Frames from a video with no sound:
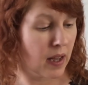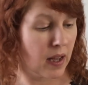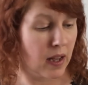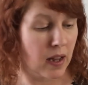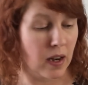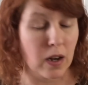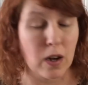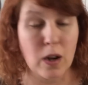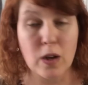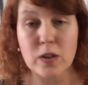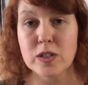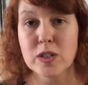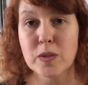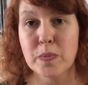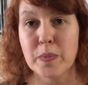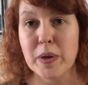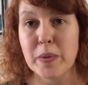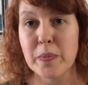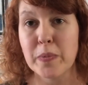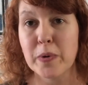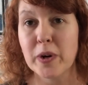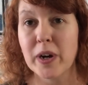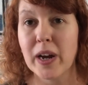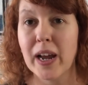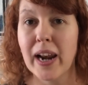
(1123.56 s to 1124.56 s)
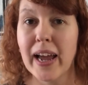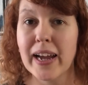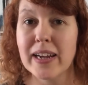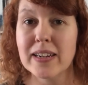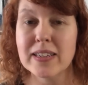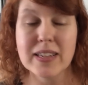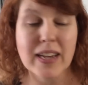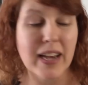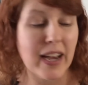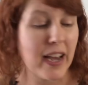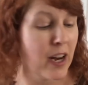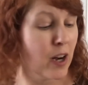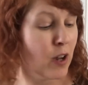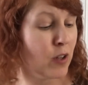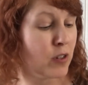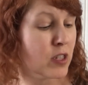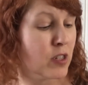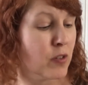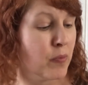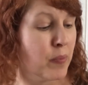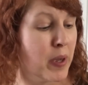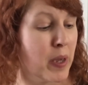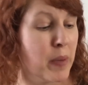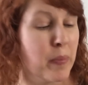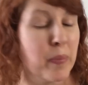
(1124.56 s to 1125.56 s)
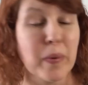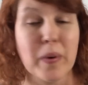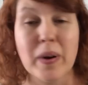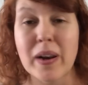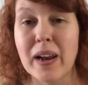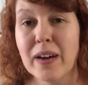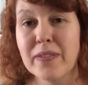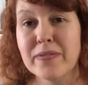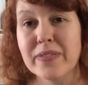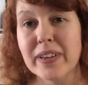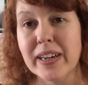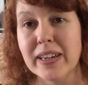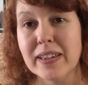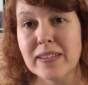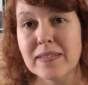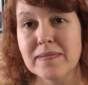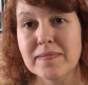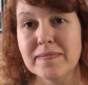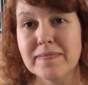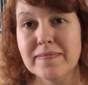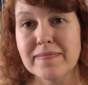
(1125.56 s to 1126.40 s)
Lots of people collect her, lots of people love it.